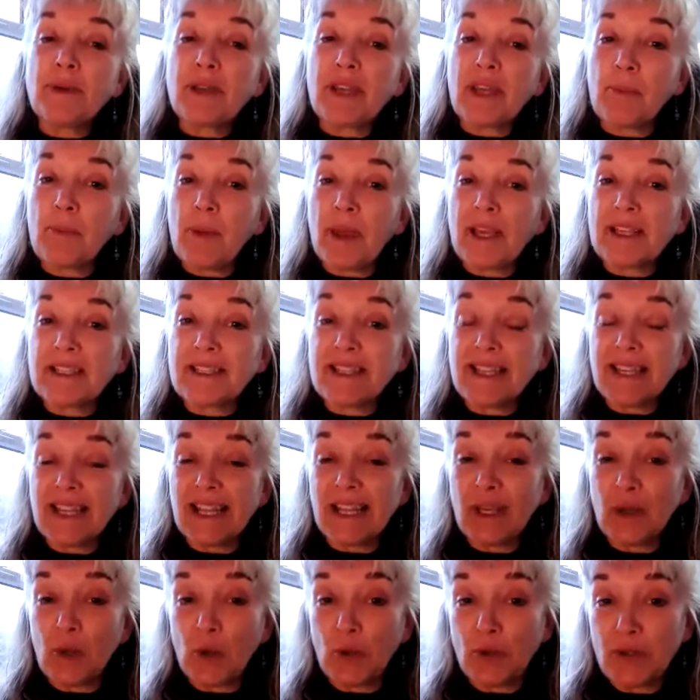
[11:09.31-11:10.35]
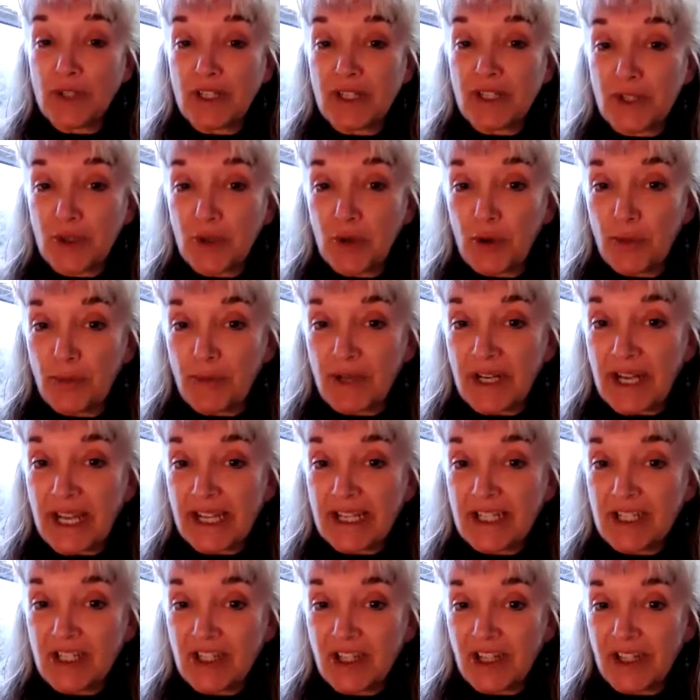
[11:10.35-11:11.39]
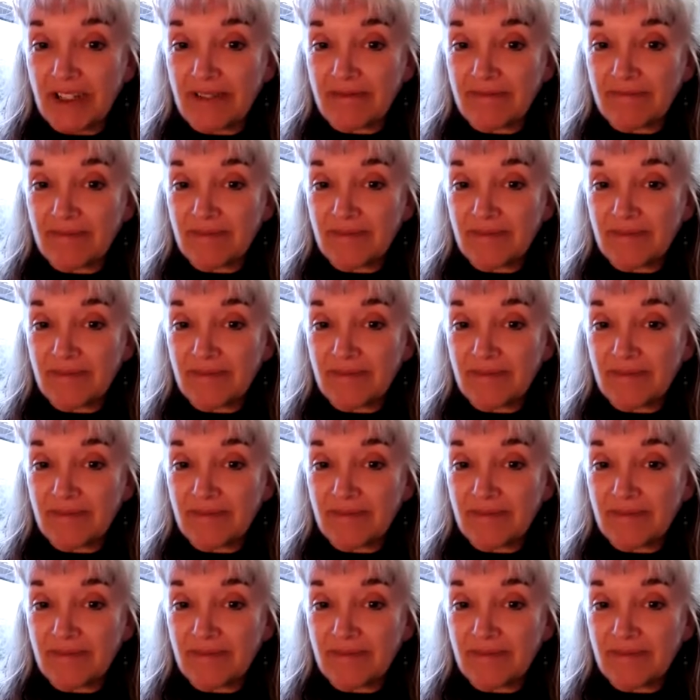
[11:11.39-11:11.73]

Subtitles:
capacity called discrimination